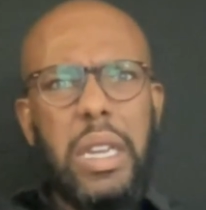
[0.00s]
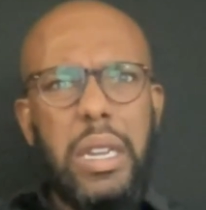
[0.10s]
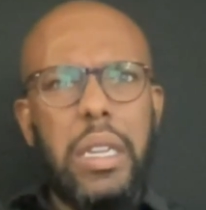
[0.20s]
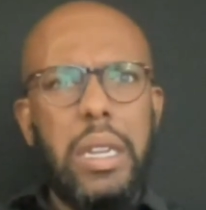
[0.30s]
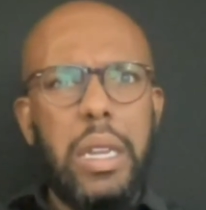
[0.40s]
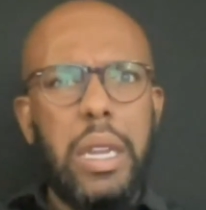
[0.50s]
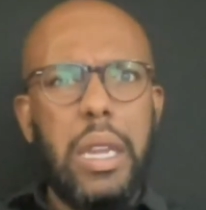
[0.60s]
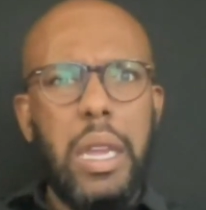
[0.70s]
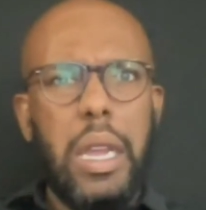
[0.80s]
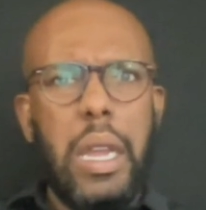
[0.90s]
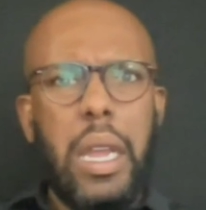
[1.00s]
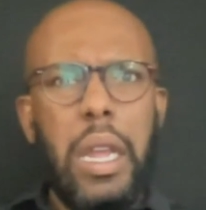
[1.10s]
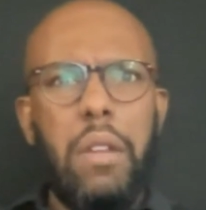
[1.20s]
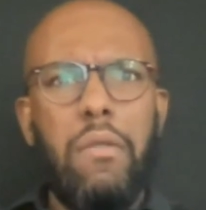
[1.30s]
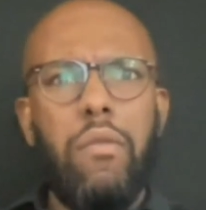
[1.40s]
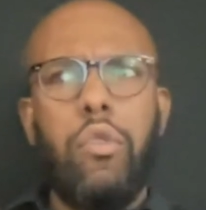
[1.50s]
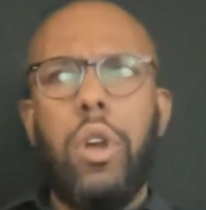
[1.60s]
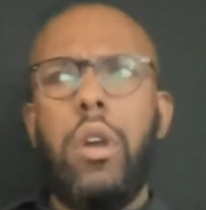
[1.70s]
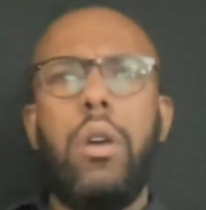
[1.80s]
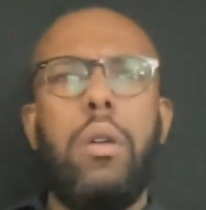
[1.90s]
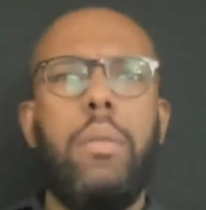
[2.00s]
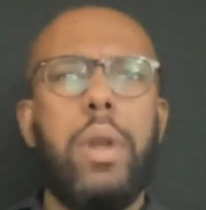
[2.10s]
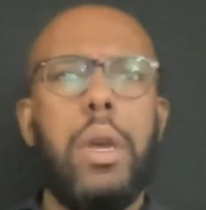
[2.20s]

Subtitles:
Huffing involves inhaling